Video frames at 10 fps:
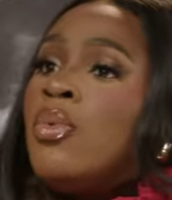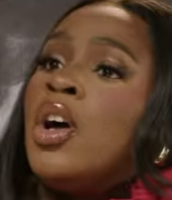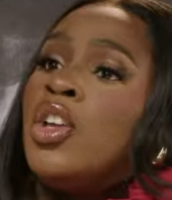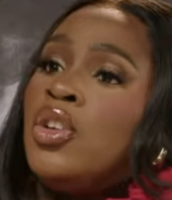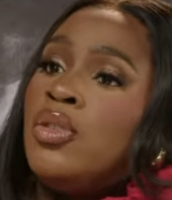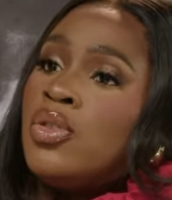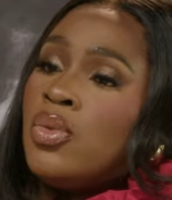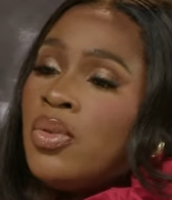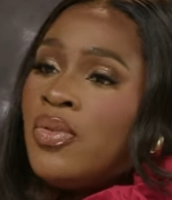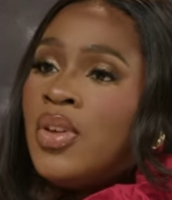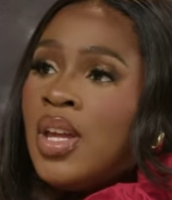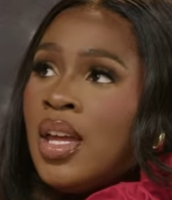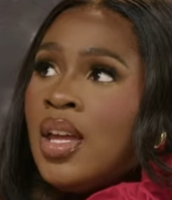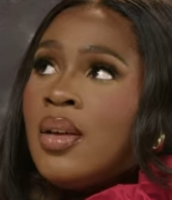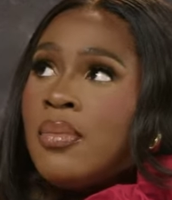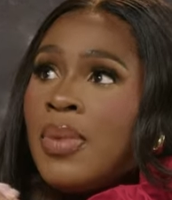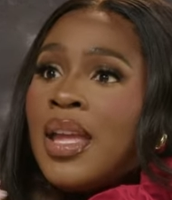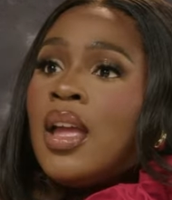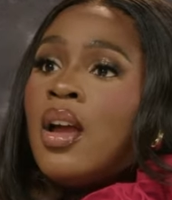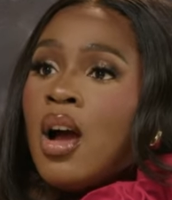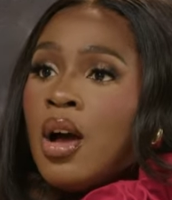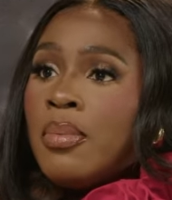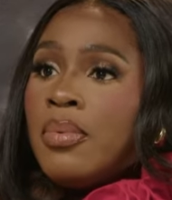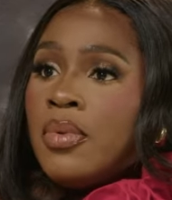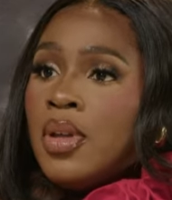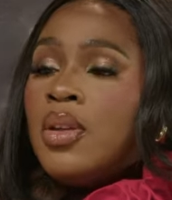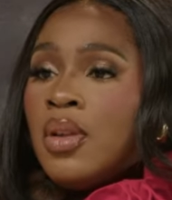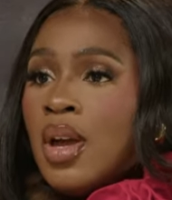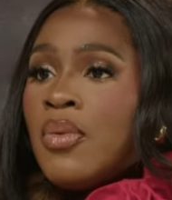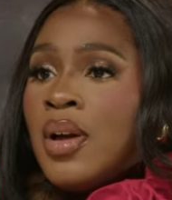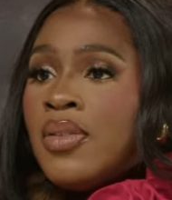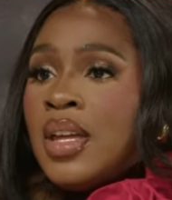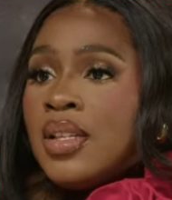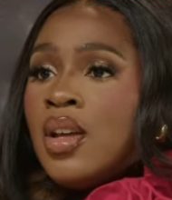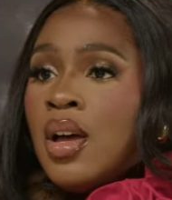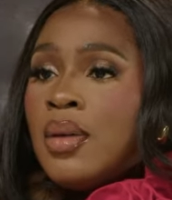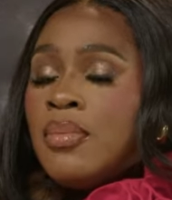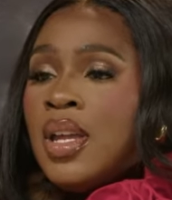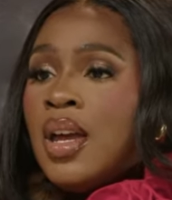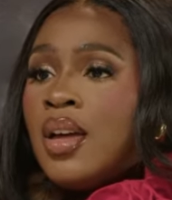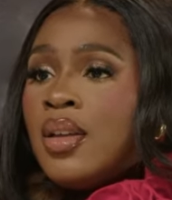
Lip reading: were you sort of picking up around that time?